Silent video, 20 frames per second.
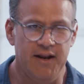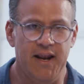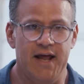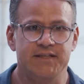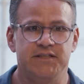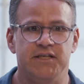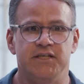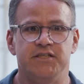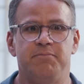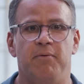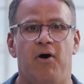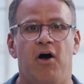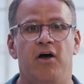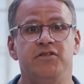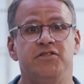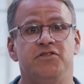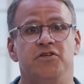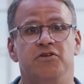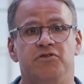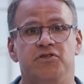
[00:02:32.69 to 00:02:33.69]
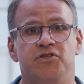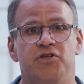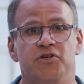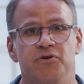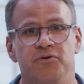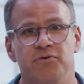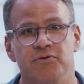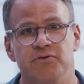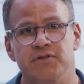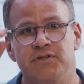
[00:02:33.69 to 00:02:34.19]
it lets us also
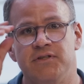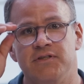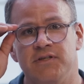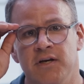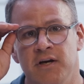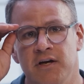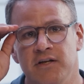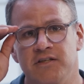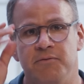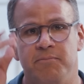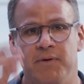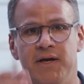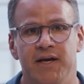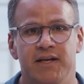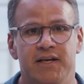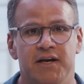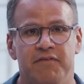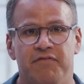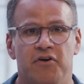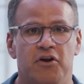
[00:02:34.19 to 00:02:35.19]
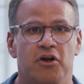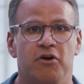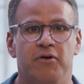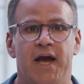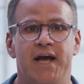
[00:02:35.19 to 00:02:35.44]
choose to be in different